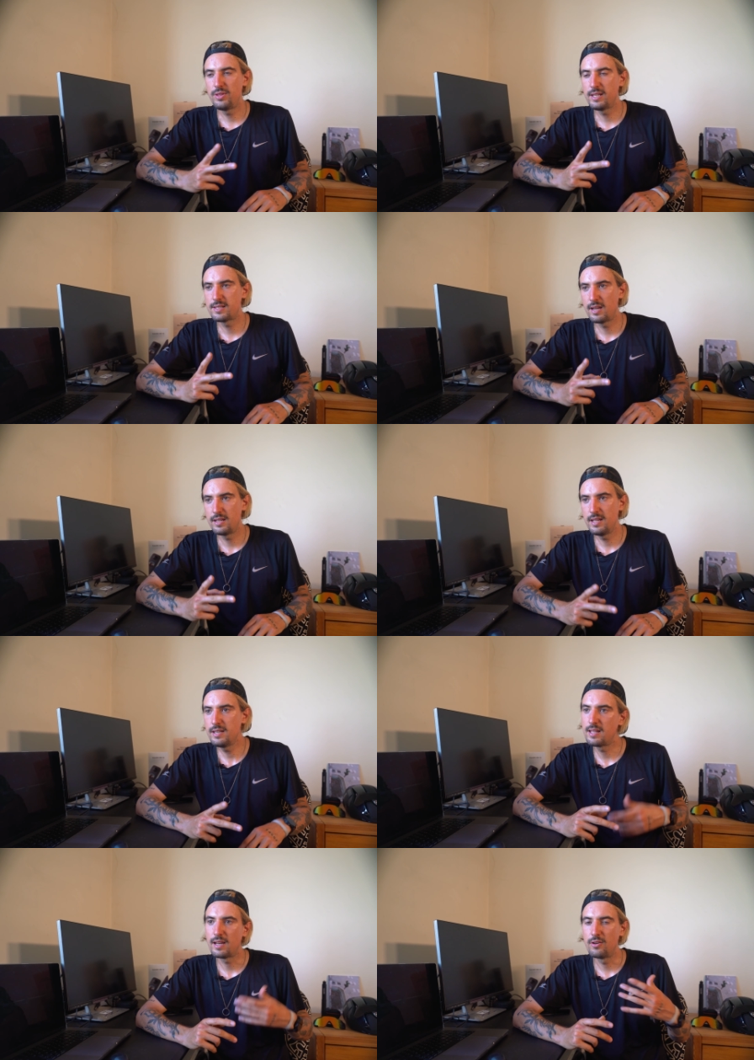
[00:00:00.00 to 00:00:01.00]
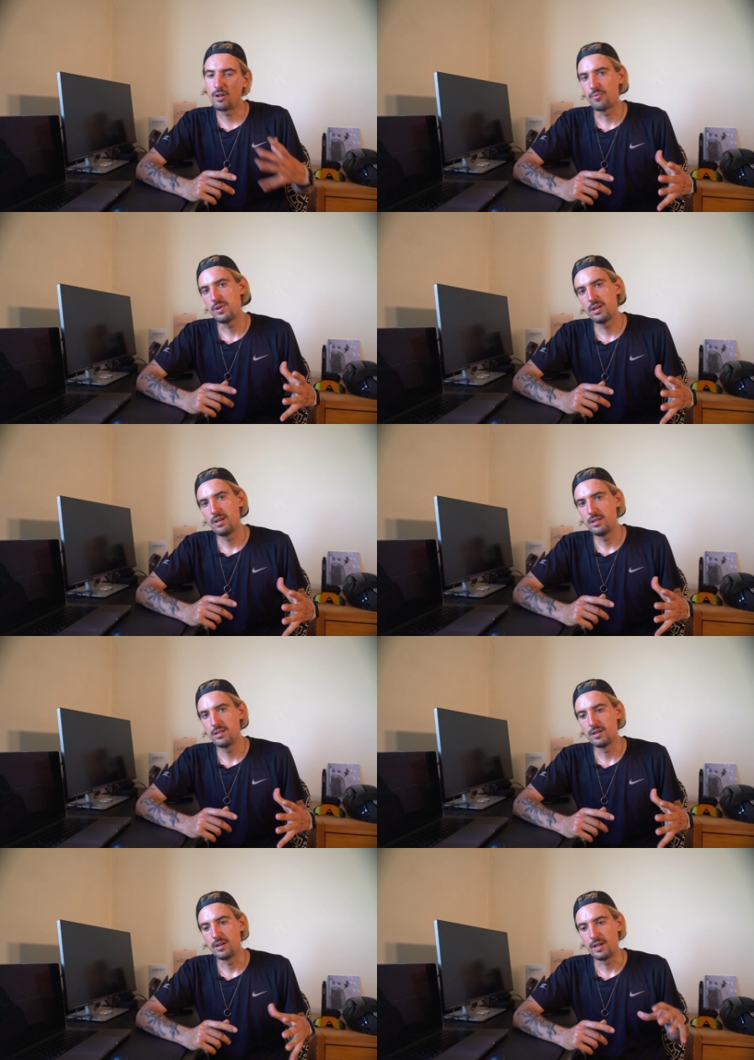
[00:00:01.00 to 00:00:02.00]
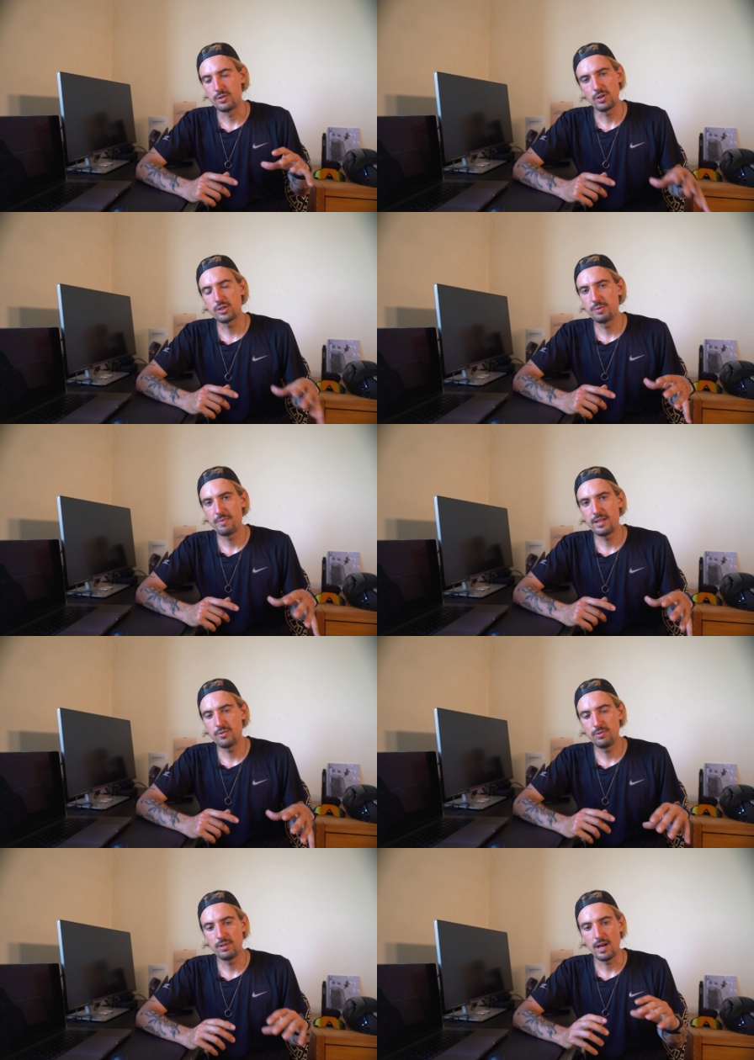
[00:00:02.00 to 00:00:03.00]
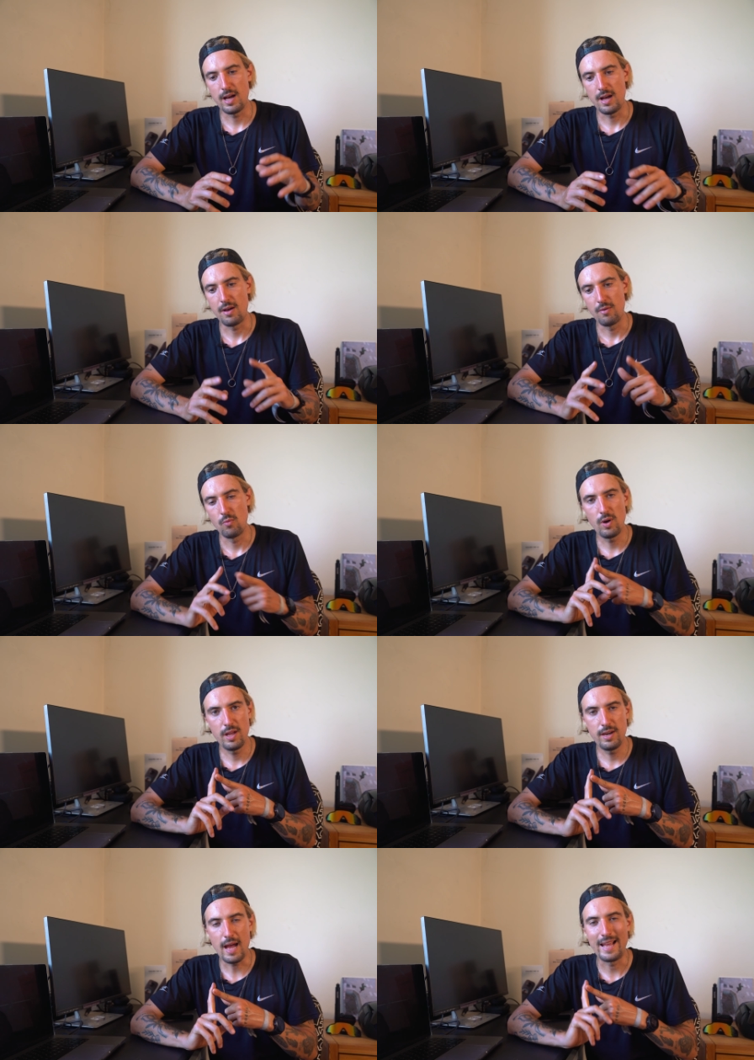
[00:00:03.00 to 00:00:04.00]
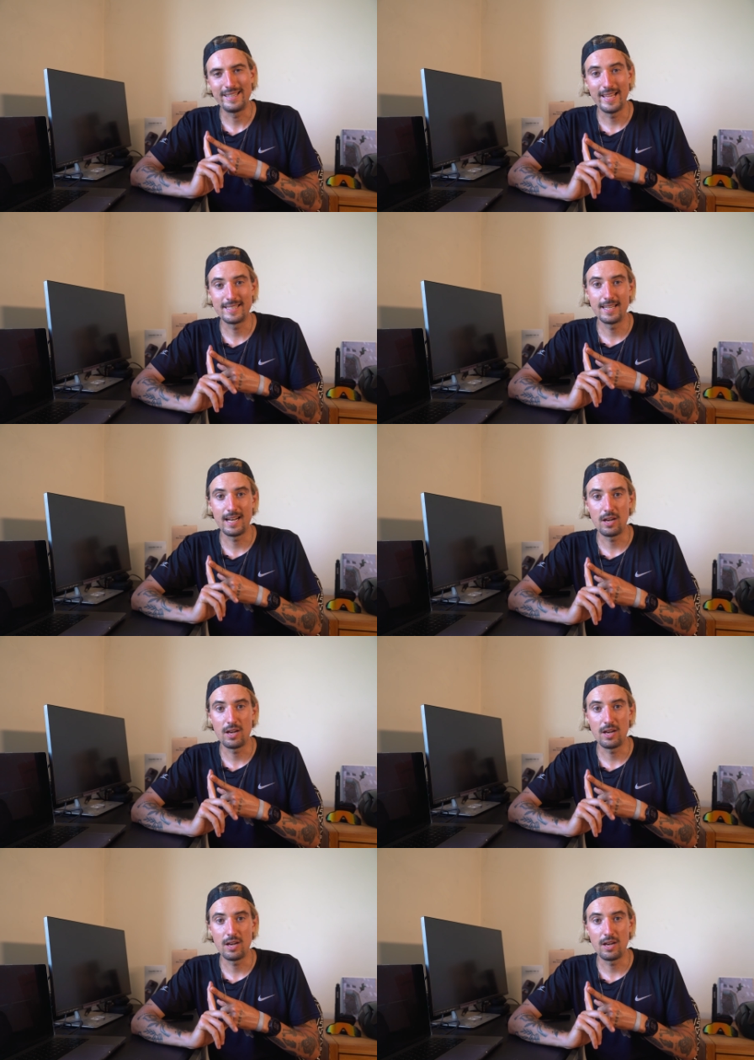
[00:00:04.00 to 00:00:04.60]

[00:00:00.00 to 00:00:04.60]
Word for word: things that I did that are not written in the instruction manual are uh, one, I tested